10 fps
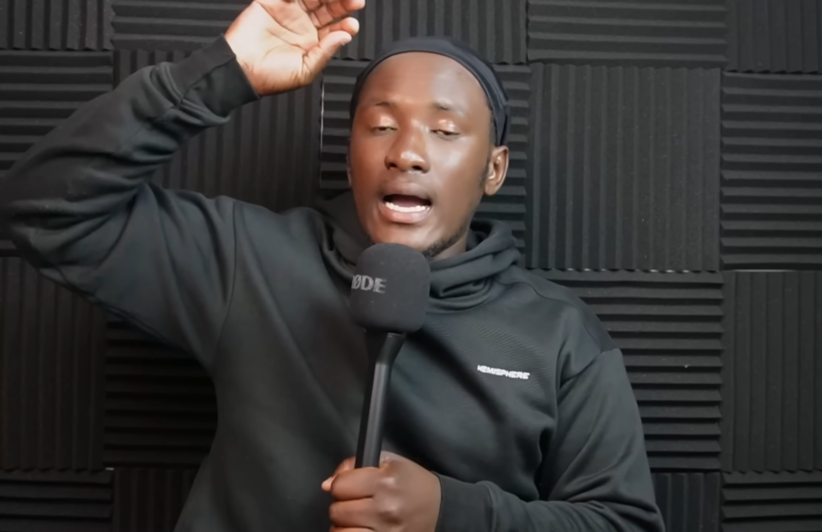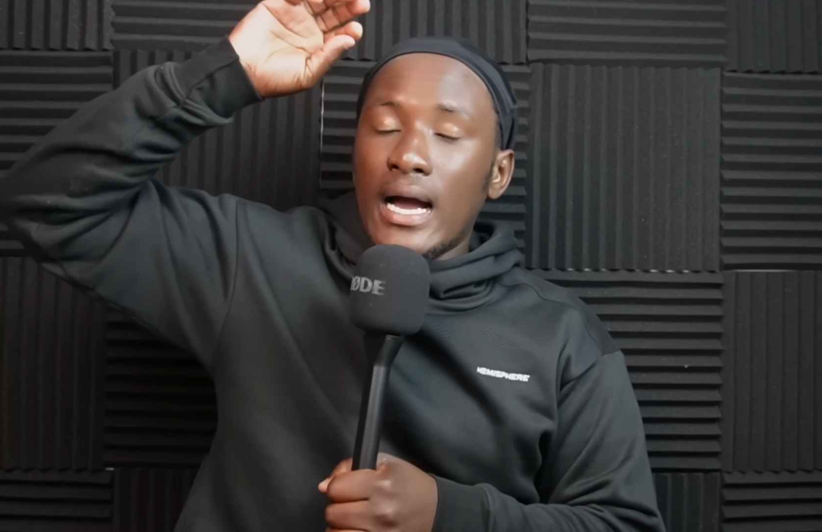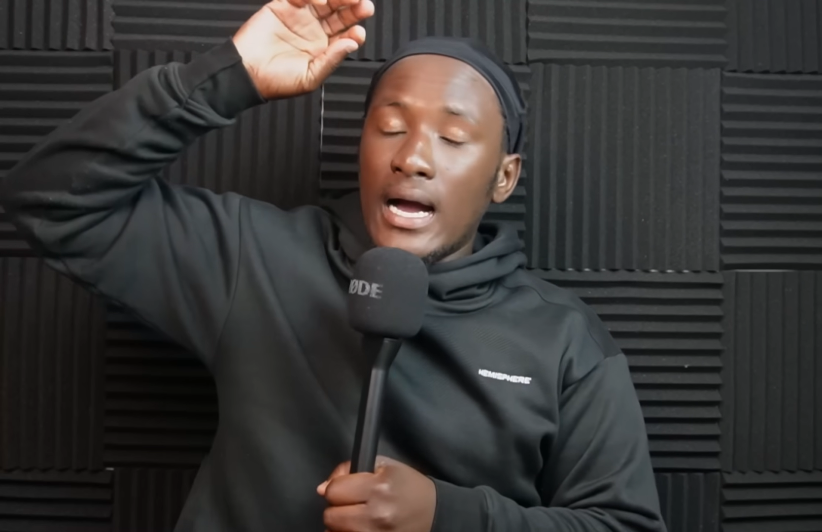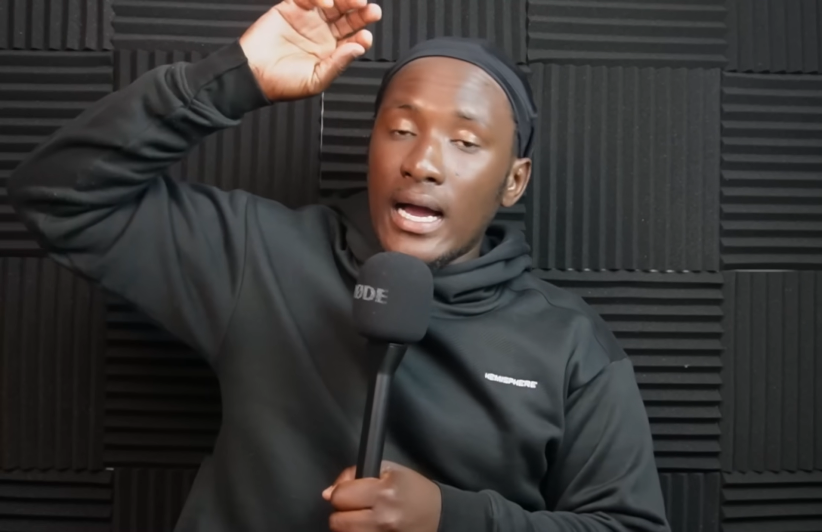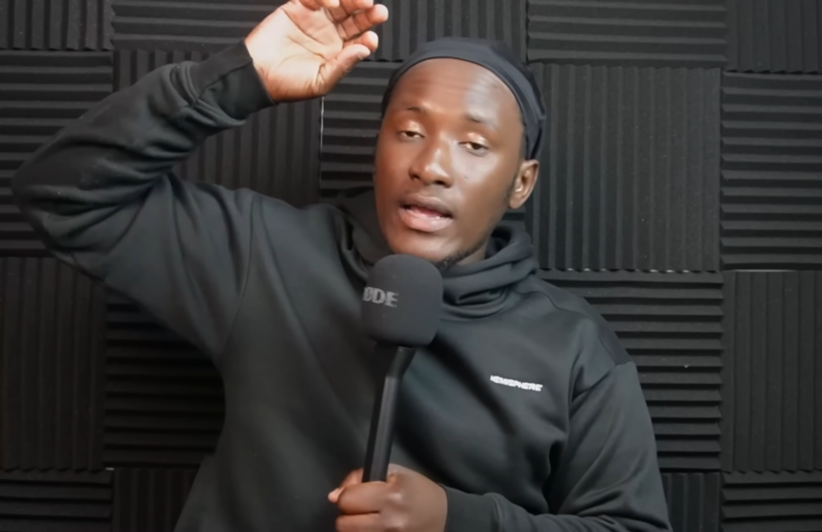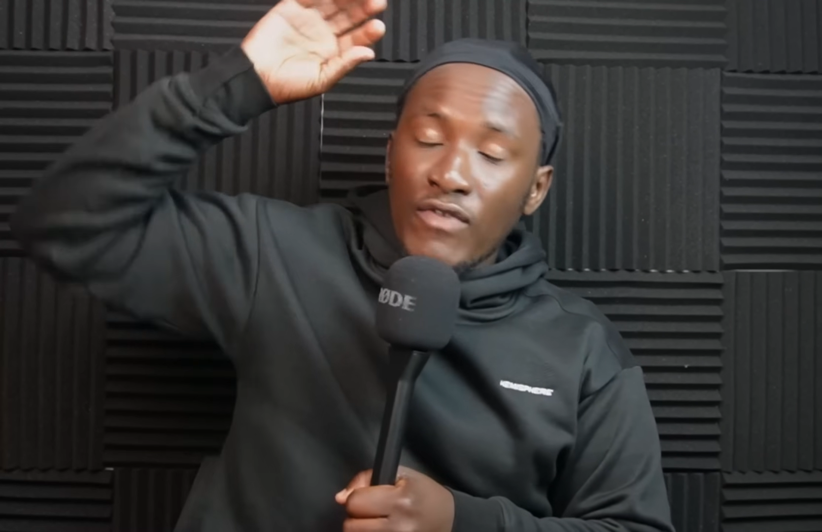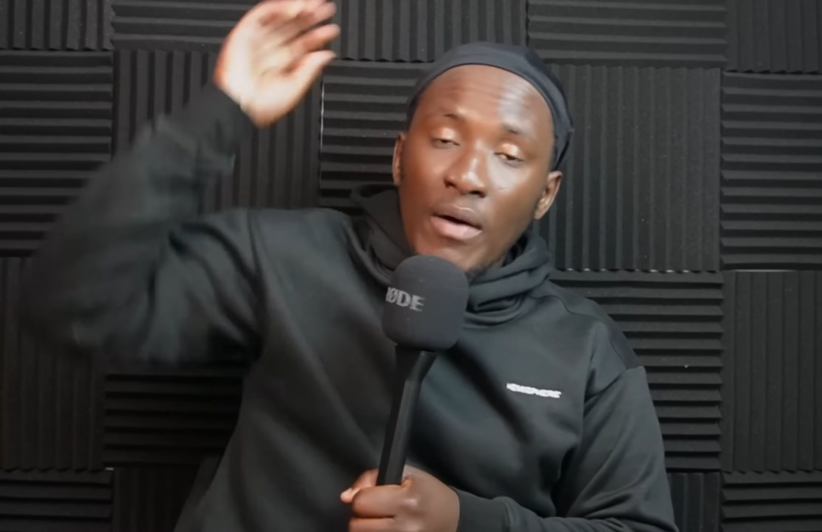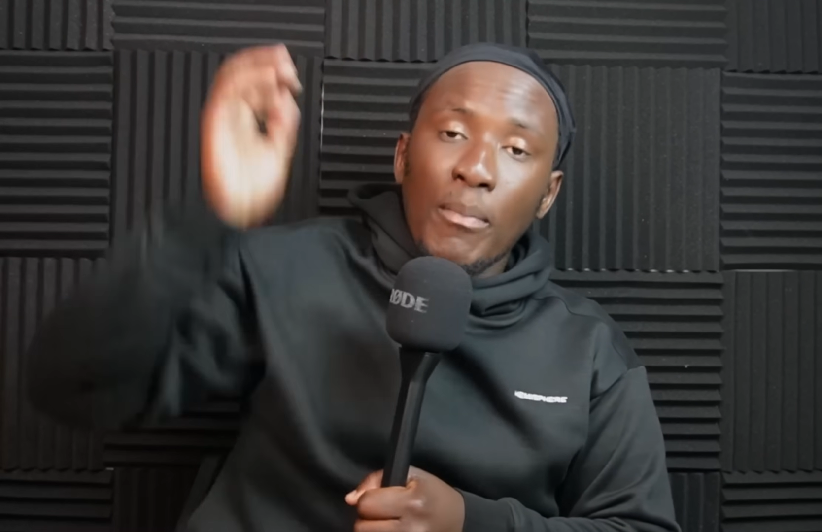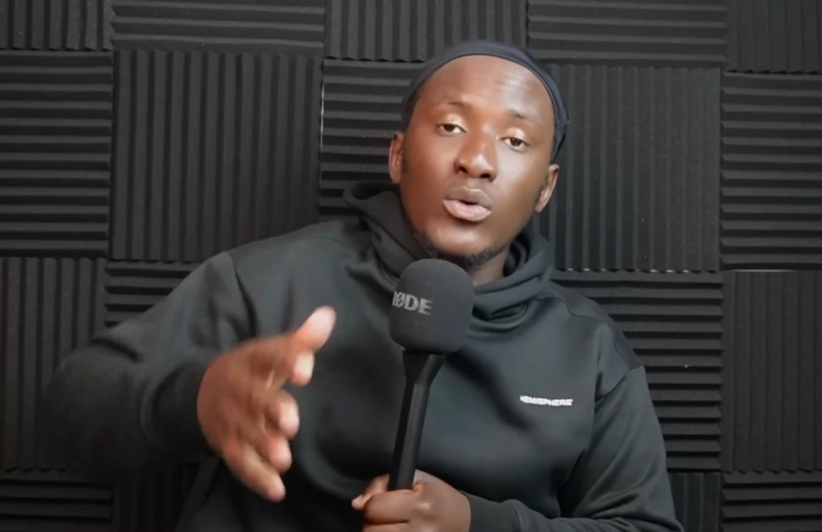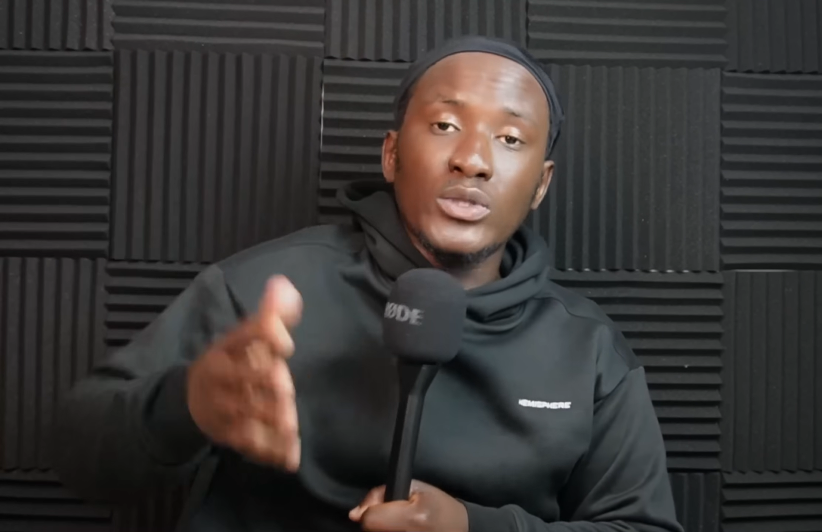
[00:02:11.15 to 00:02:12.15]

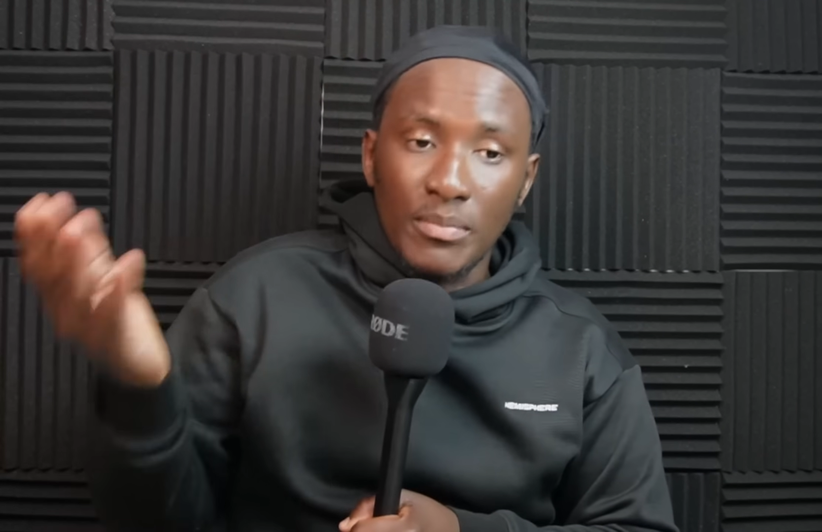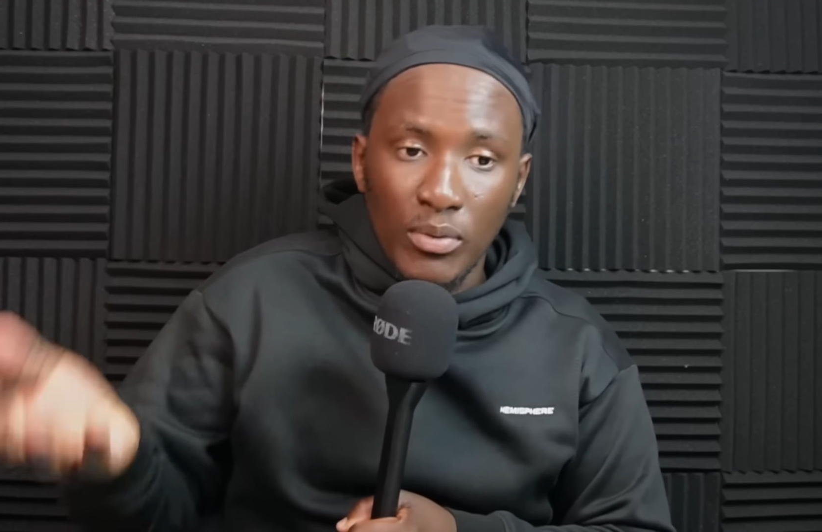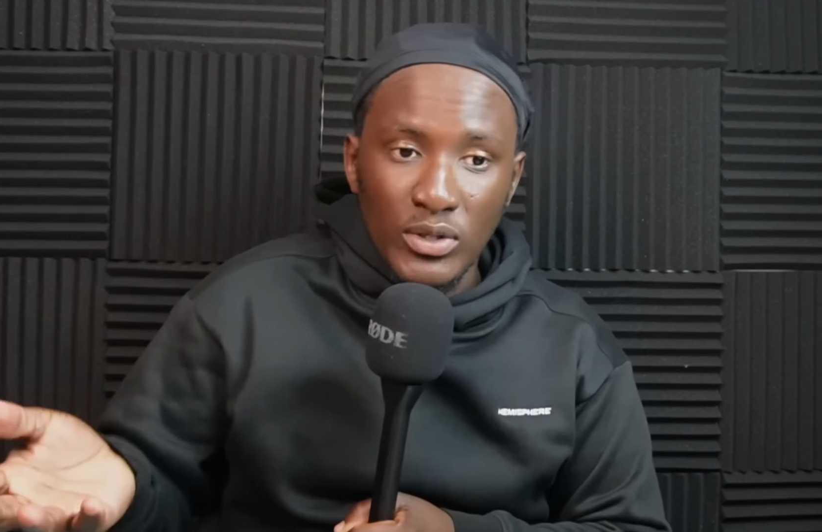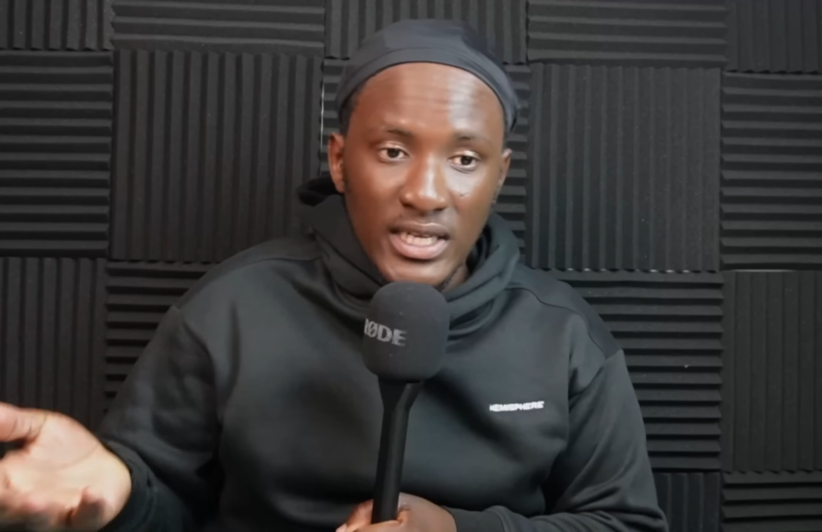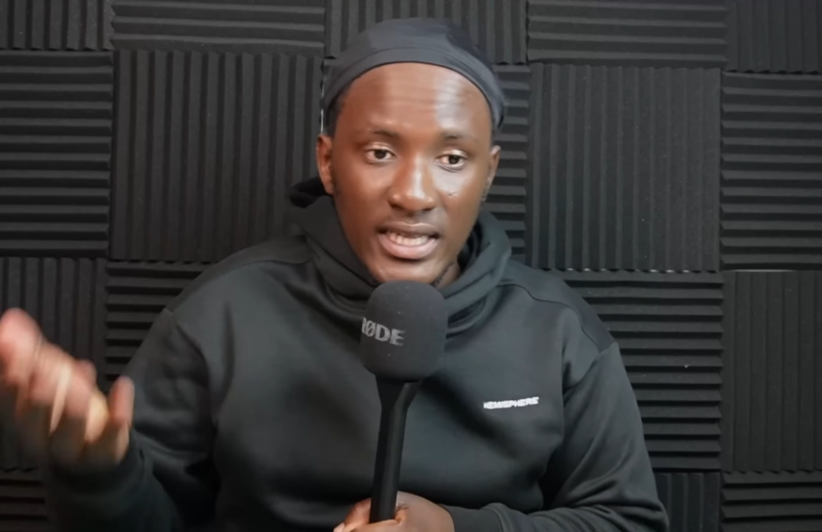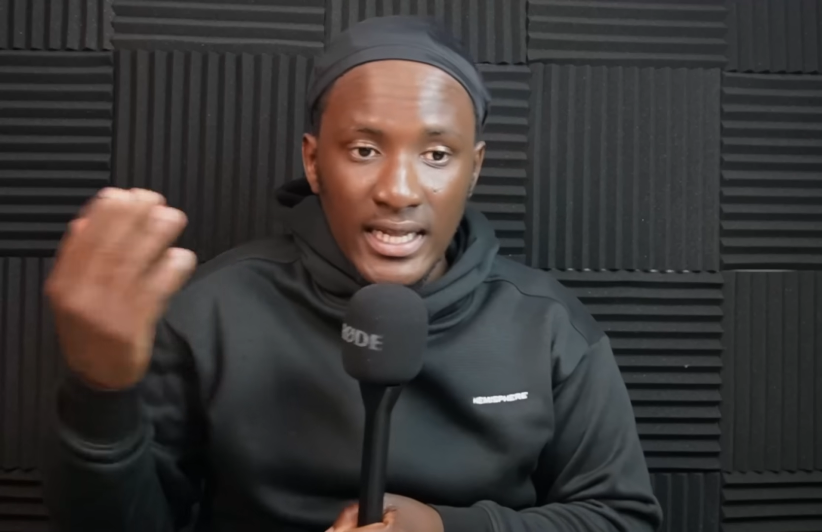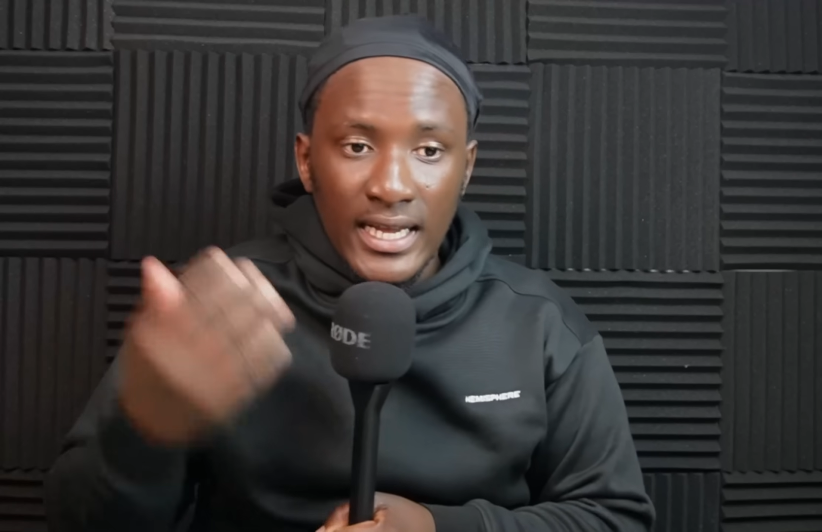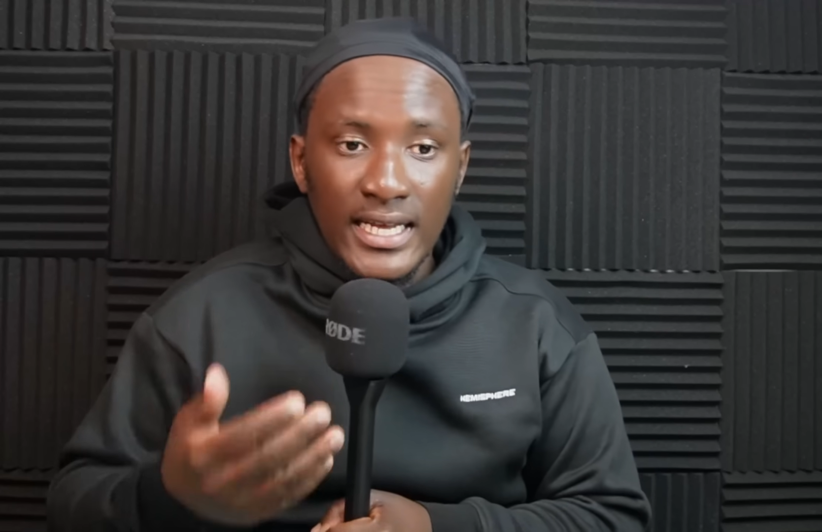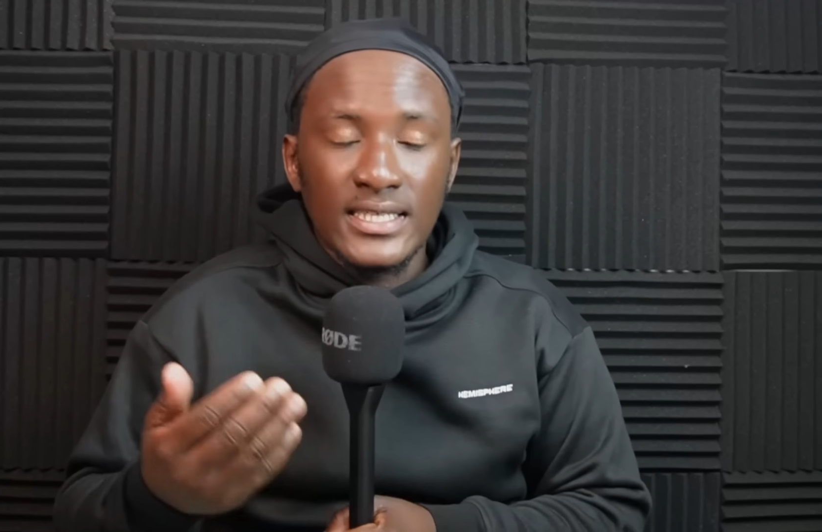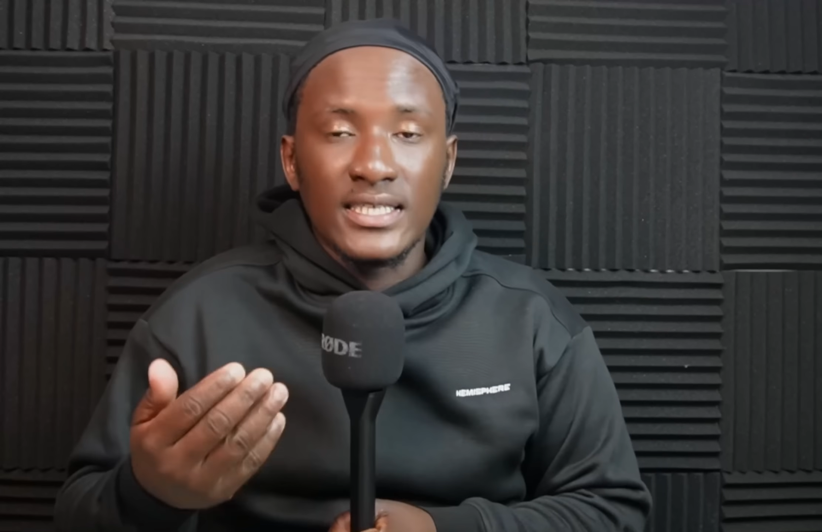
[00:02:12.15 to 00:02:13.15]
Post reported
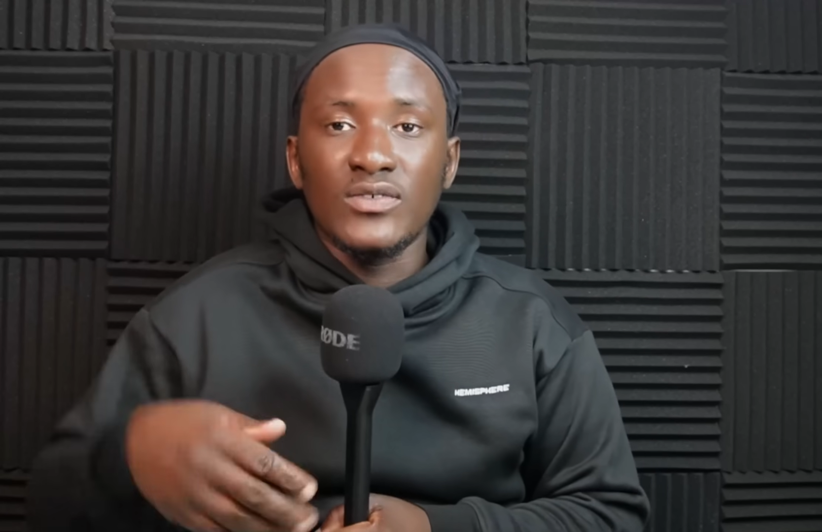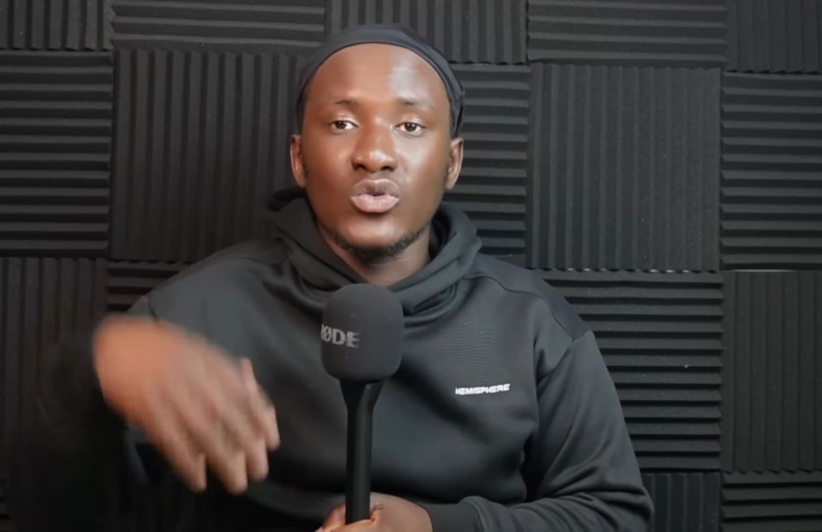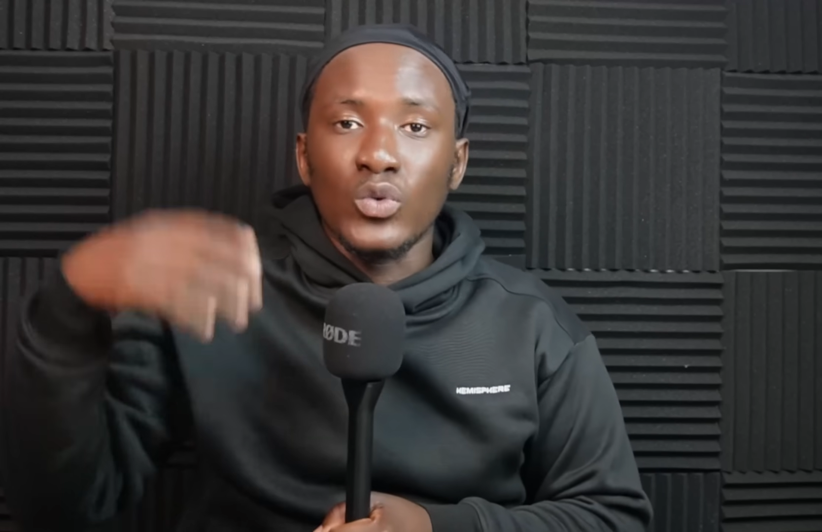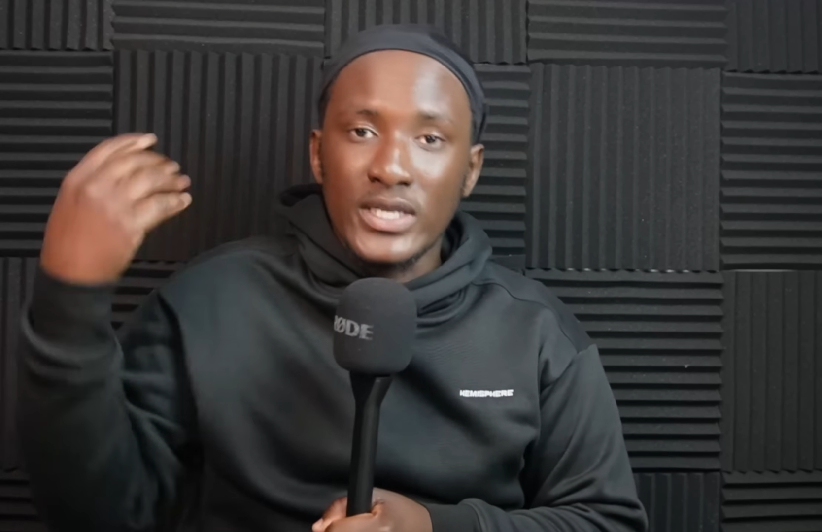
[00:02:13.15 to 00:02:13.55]
that Kaizer Chiefs